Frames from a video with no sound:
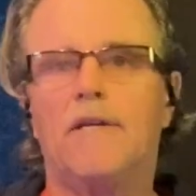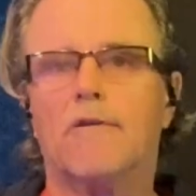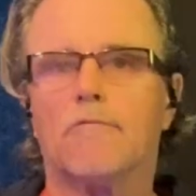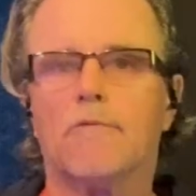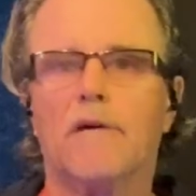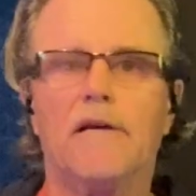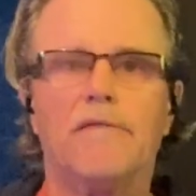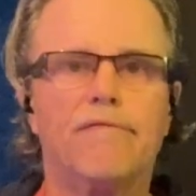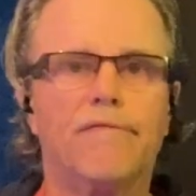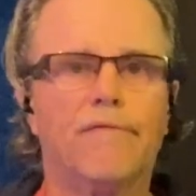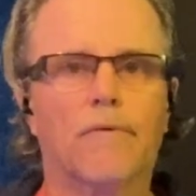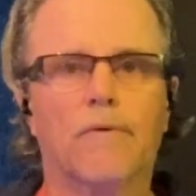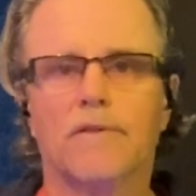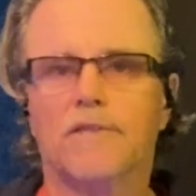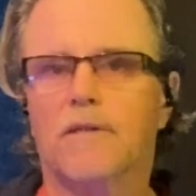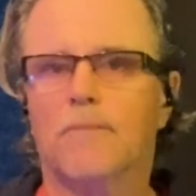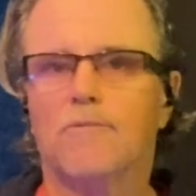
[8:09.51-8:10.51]
a riff,
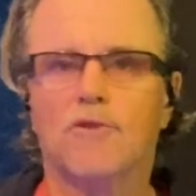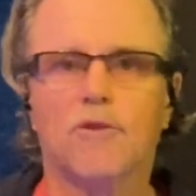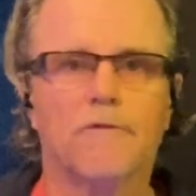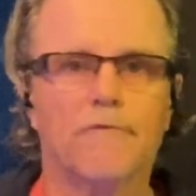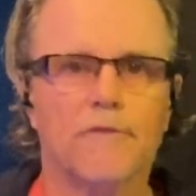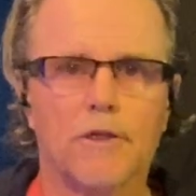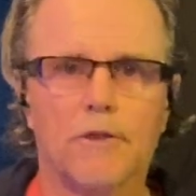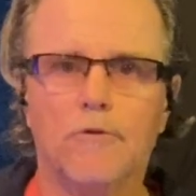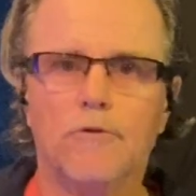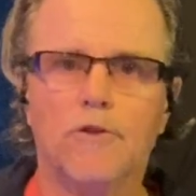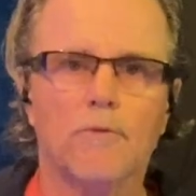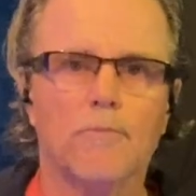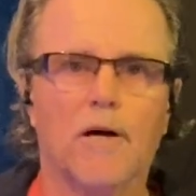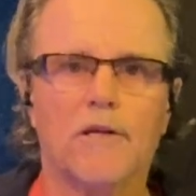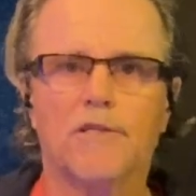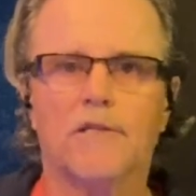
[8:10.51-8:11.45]
or some sort of an accoutrement